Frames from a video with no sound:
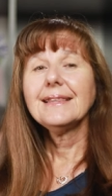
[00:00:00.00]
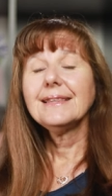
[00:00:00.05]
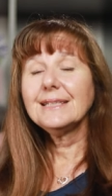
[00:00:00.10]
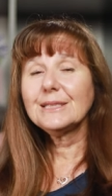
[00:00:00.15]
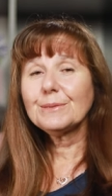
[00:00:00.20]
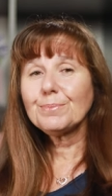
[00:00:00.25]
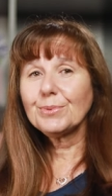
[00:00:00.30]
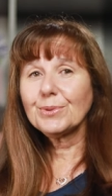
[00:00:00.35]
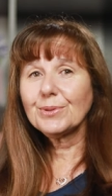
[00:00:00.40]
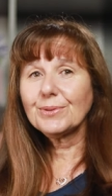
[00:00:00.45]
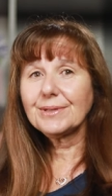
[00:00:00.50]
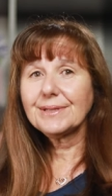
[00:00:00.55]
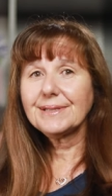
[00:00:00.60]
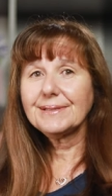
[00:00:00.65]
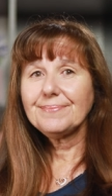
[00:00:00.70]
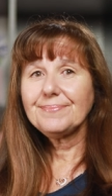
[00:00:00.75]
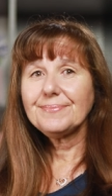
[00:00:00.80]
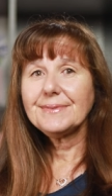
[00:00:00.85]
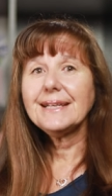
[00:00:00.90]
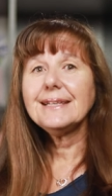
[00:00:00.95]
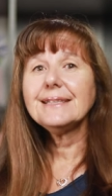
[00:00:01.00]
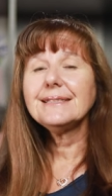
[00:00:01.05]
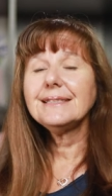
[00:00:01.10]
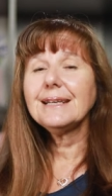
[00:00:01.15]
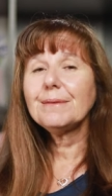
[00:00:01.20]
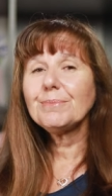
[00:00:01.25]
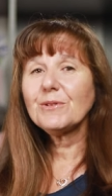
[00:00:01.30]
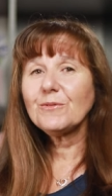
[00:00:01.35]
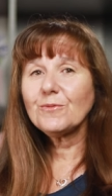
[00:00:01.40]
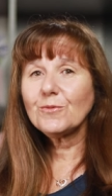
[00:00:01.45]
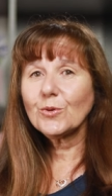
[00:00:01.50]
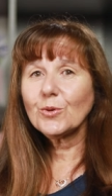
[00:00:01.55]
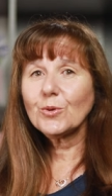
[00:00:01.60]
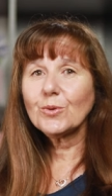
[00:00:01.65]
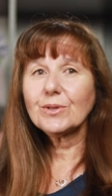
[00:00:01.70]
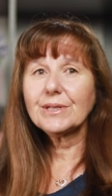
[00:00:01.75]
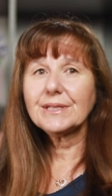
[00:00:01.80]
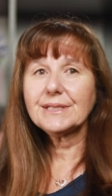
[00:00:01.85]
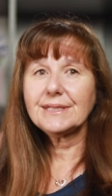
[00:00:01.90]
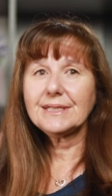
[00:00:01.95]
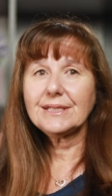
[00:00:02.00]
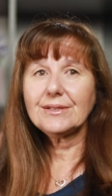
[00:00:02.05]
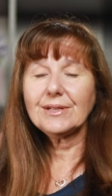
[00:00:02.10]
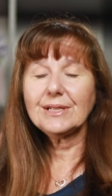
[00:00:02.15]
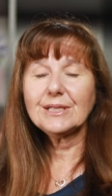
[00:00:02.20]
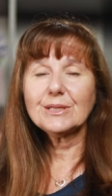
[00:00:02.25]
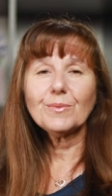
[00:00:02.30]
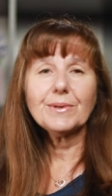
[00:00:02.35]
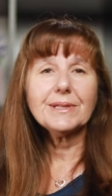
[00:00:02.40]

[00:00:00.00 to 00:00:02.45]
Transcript: This book is number 4 in a series